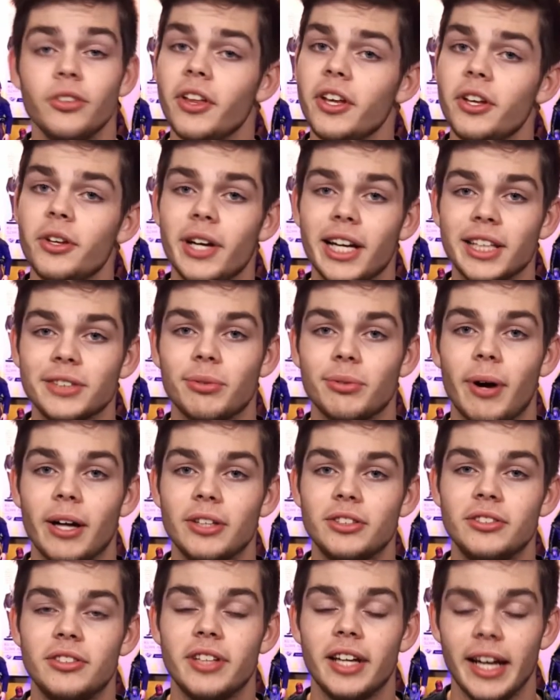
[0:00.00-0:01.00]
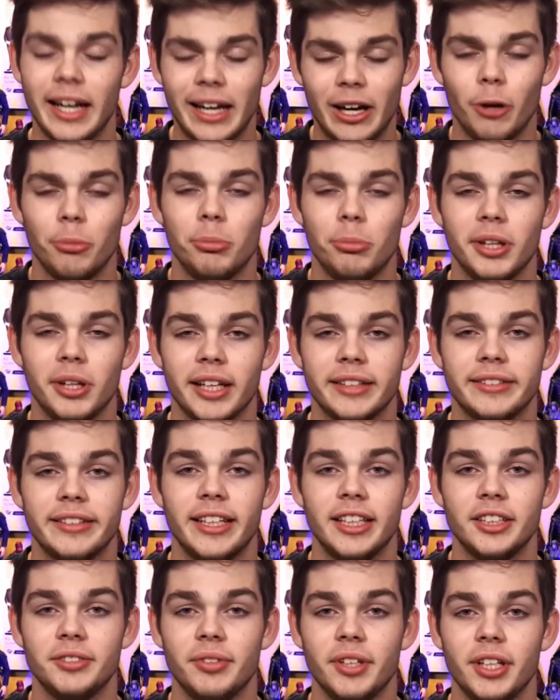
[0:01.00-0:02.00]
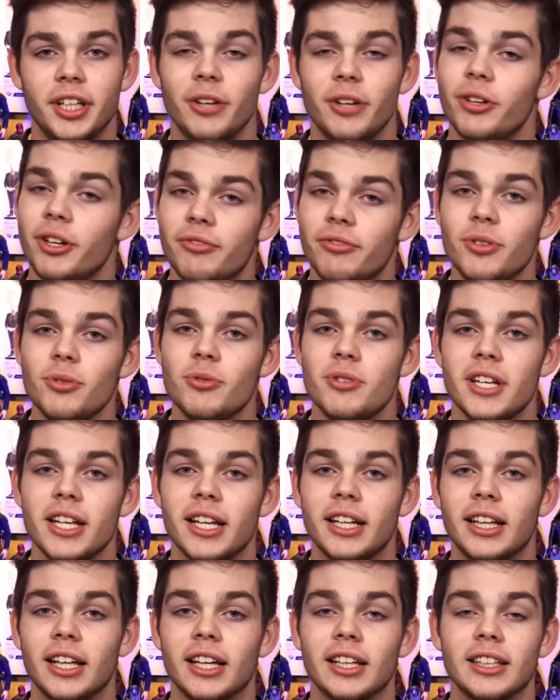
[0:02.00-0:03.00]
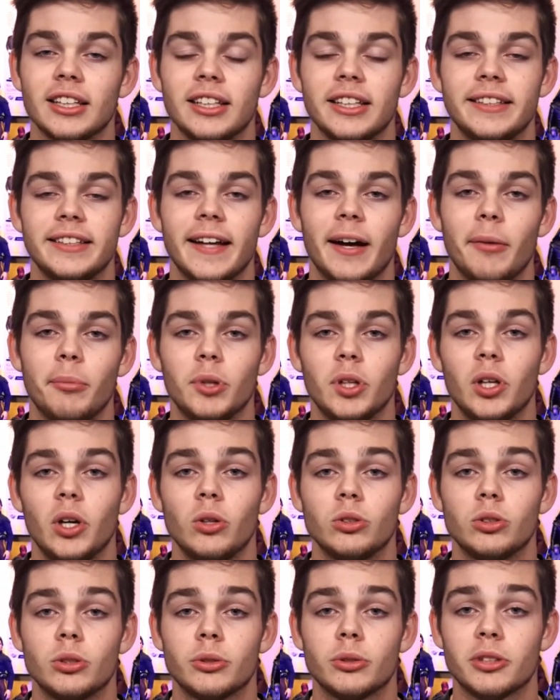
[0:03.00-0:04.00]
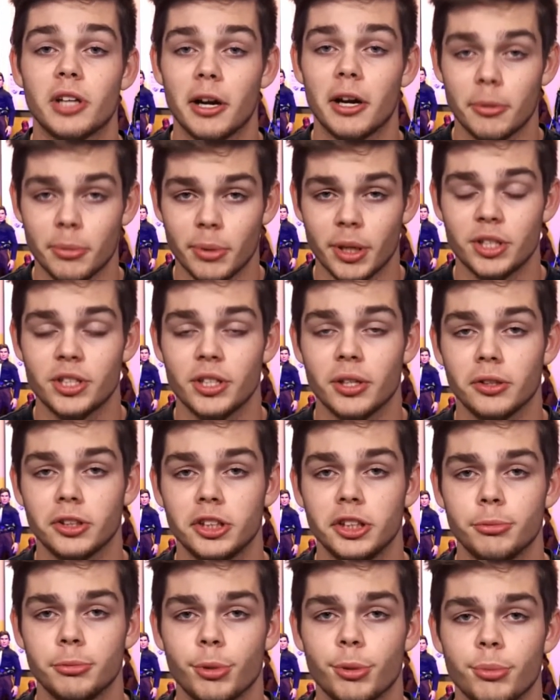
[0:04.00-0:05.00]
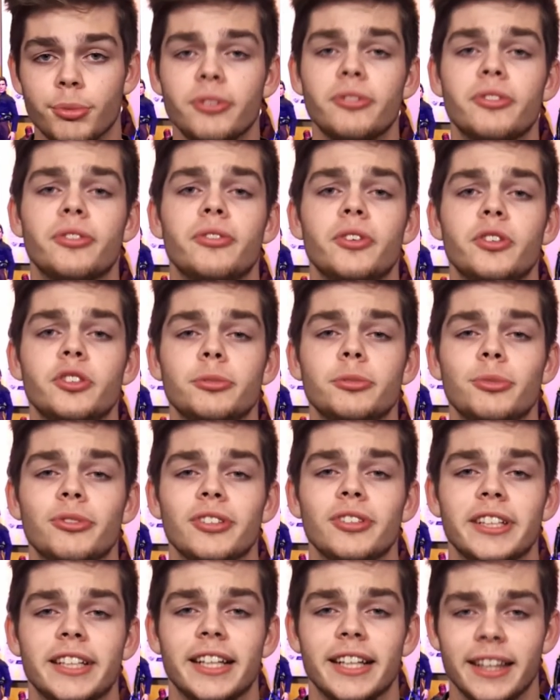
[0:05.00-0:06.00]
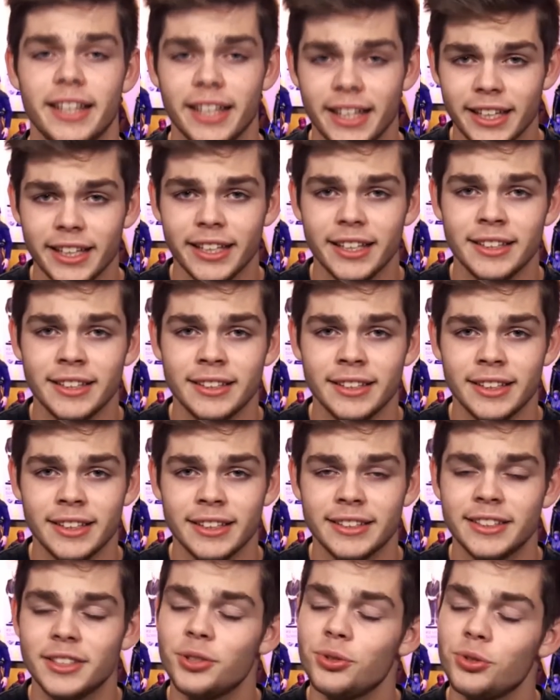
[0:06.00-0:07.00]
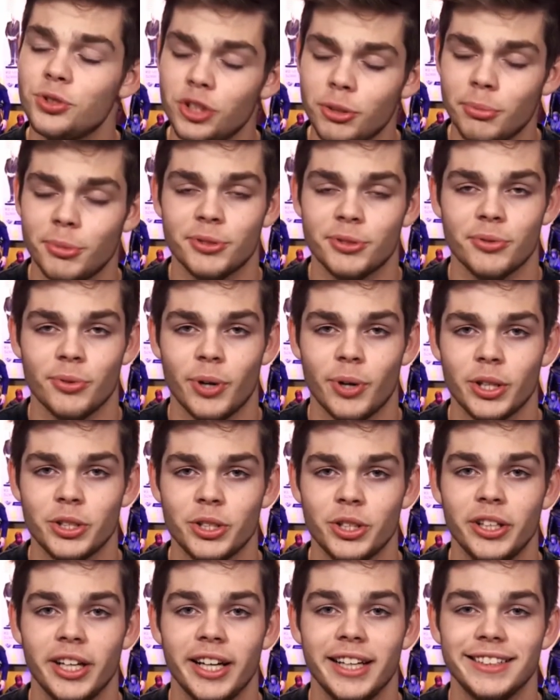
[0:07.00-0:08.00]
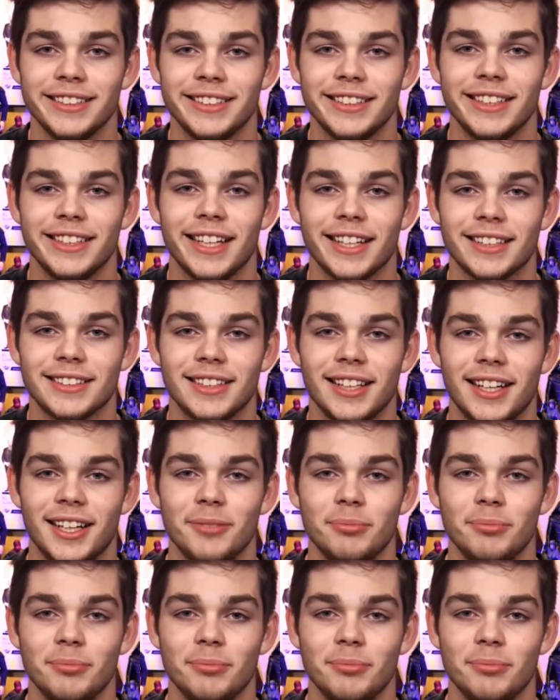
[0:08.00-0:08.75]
Thank you guys for watching today. I hope you liked today's video, and if you did, click on the link down below, subscribe to my channel, see more movie reviews and movie related things. And I guys, thank you so much for watching, and see you next time.